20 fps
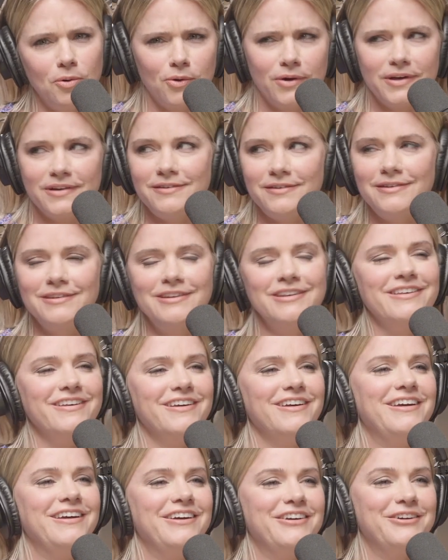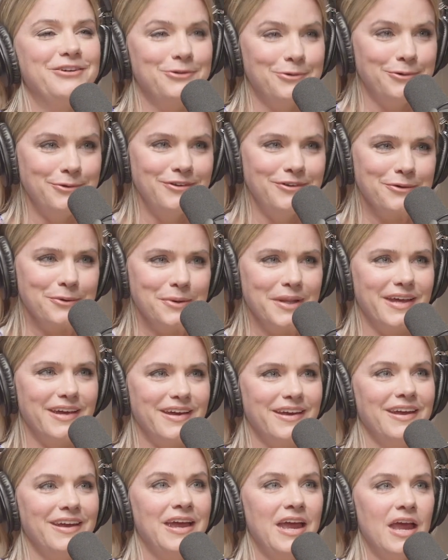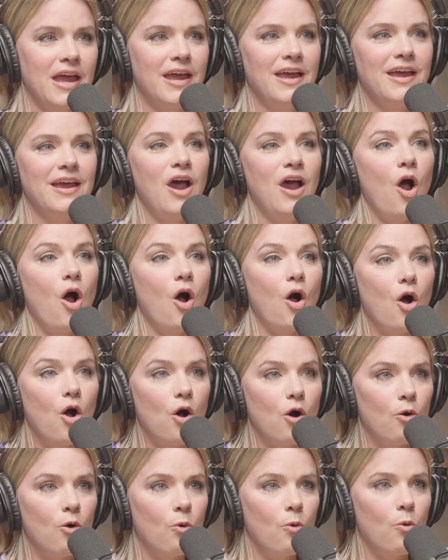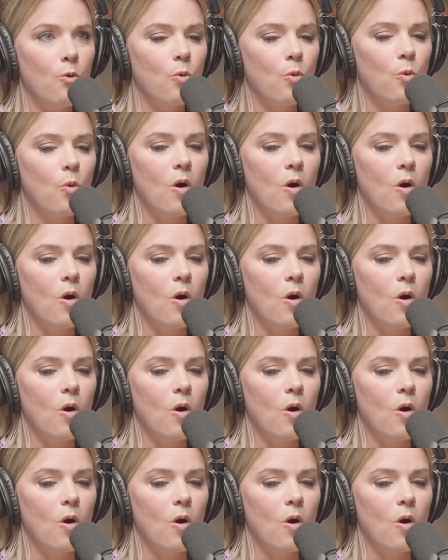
boys, girls only. Oh